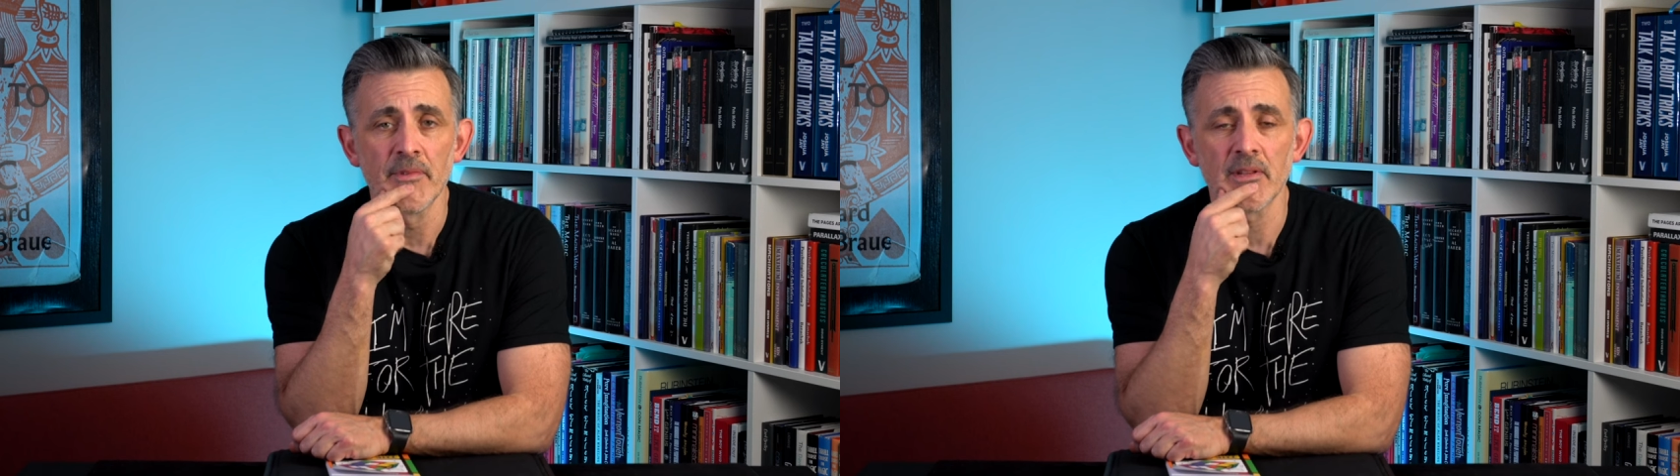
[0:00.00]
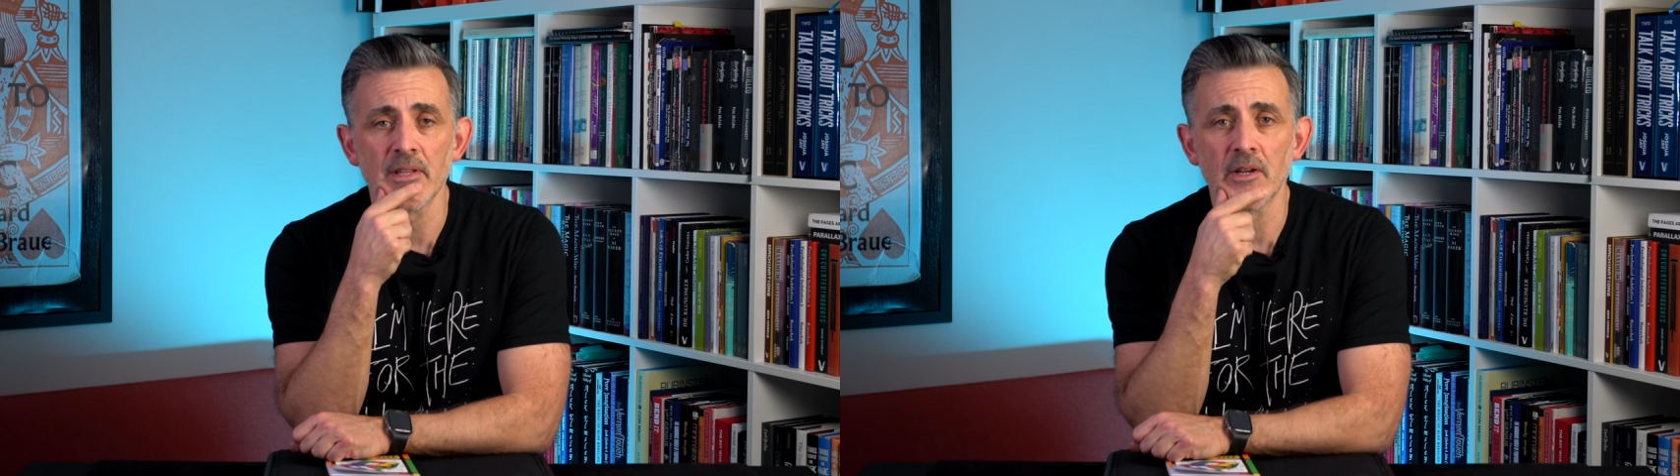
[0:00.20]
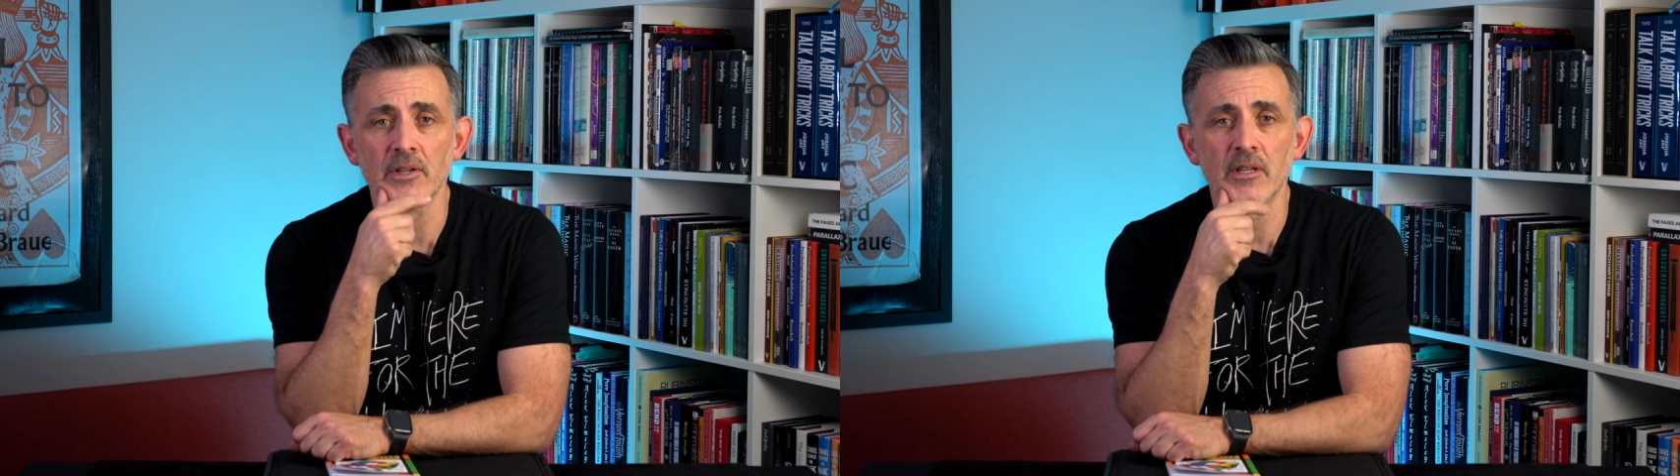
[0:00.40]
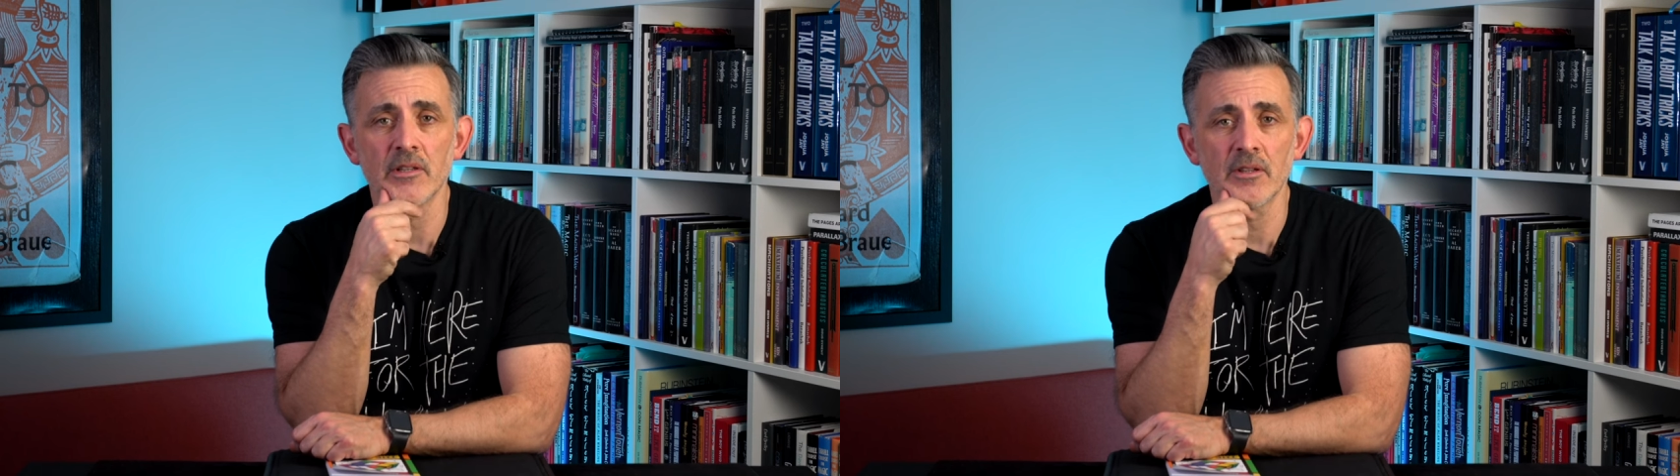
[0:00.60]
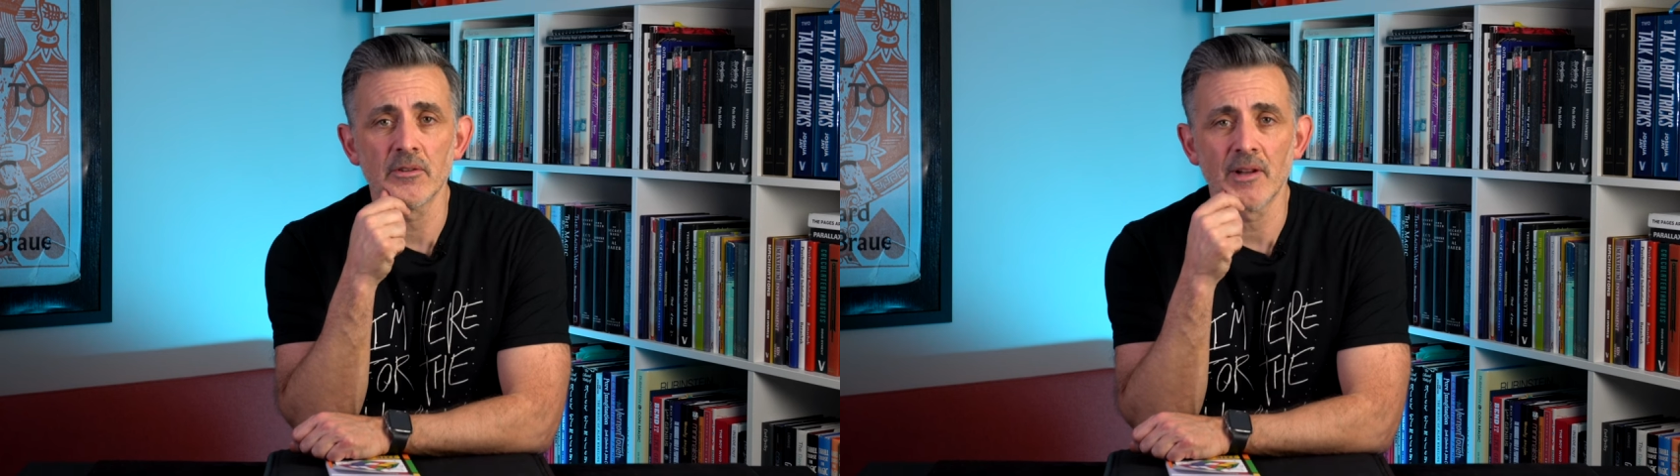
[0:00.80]
You know, you
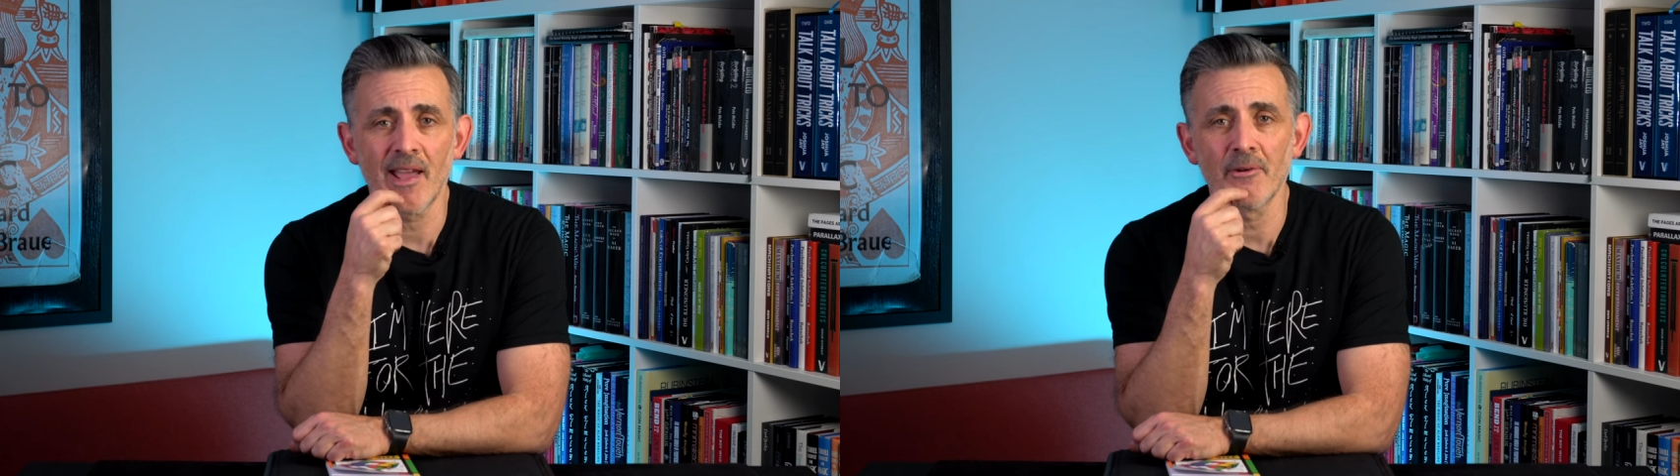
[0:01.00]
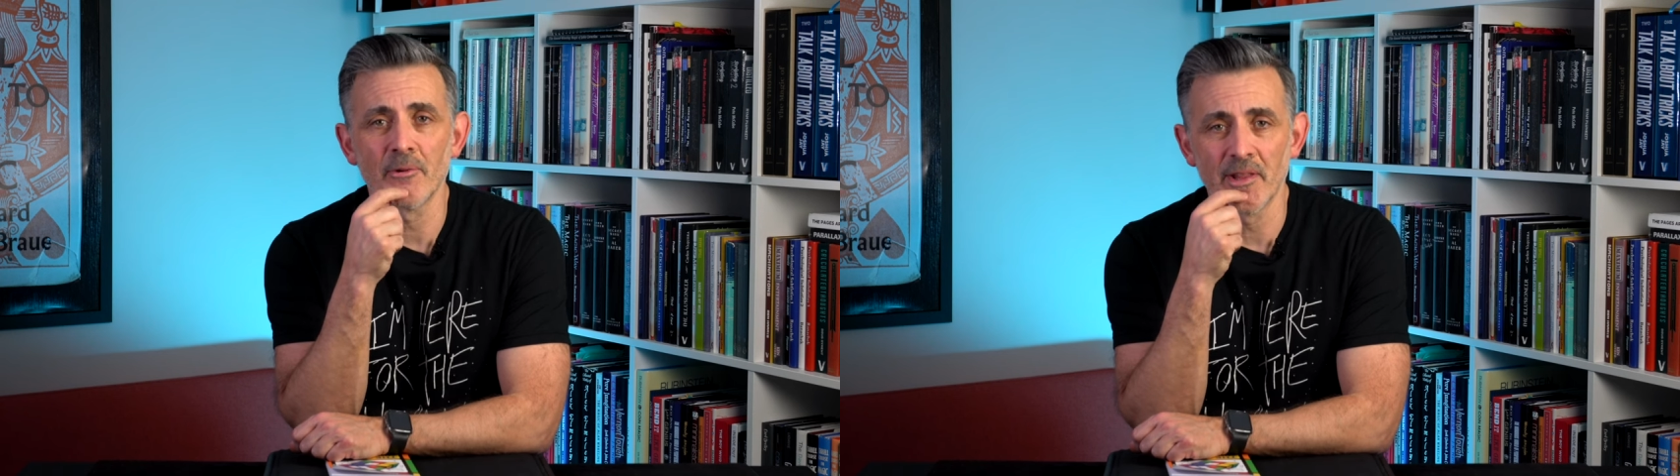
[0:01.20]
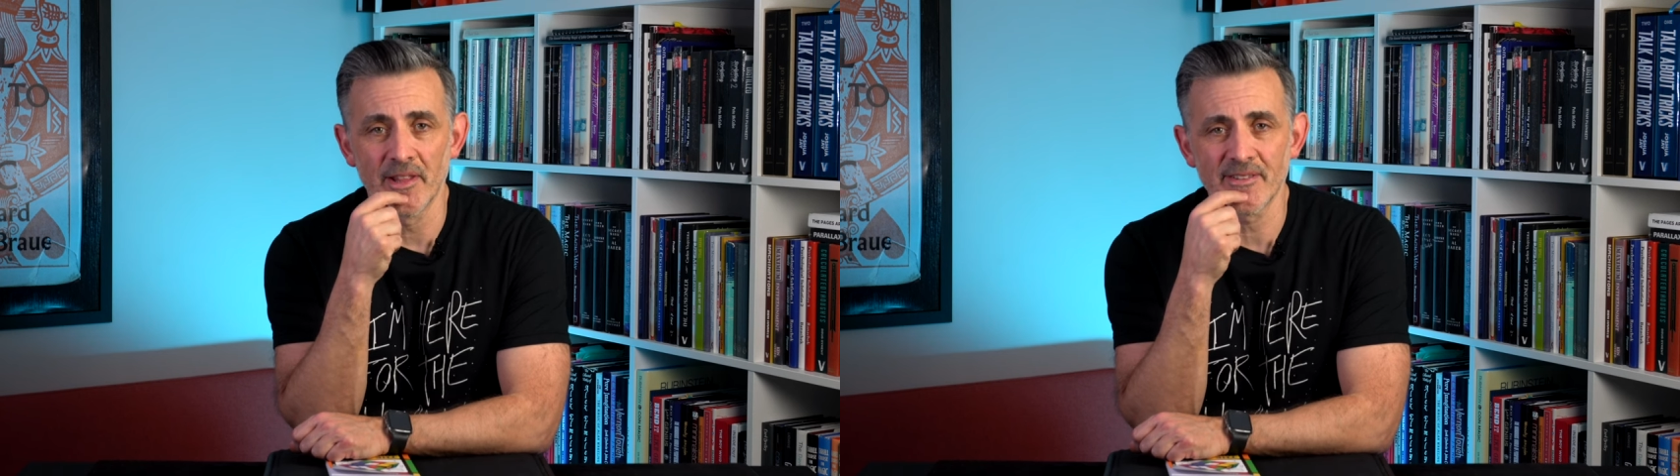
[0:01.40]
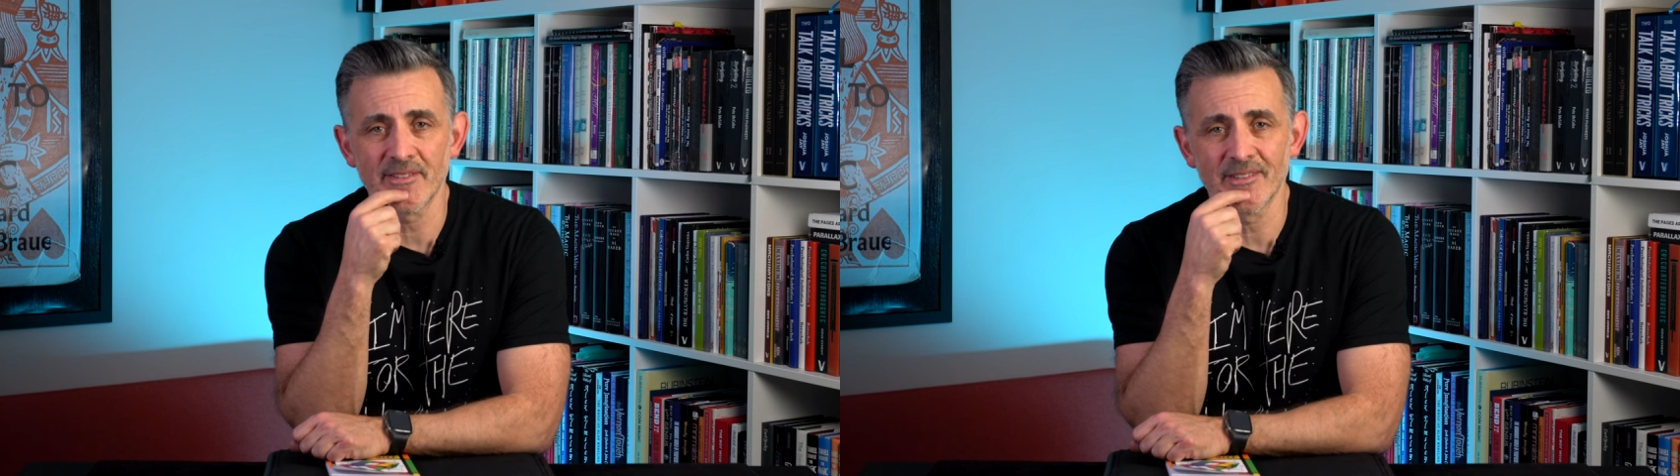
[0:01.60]
can do an hour with this.